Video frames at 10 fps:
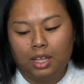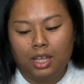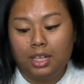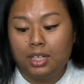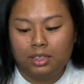
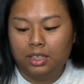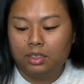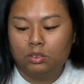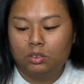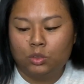
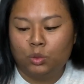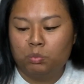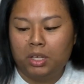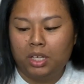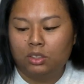anything to
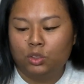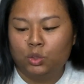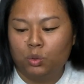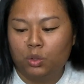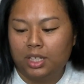make
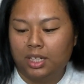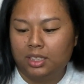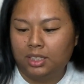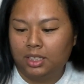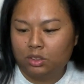sure that
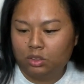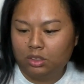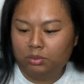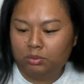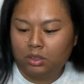it tastes
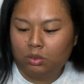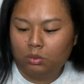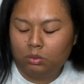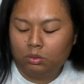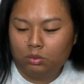good. So
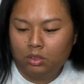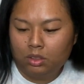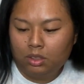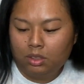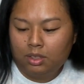
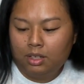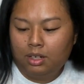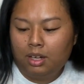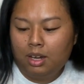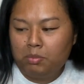
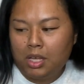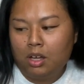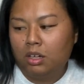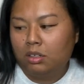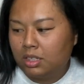let me
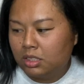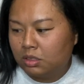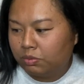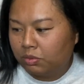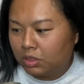hot this
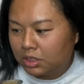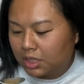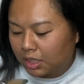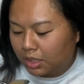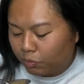for a
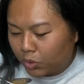second.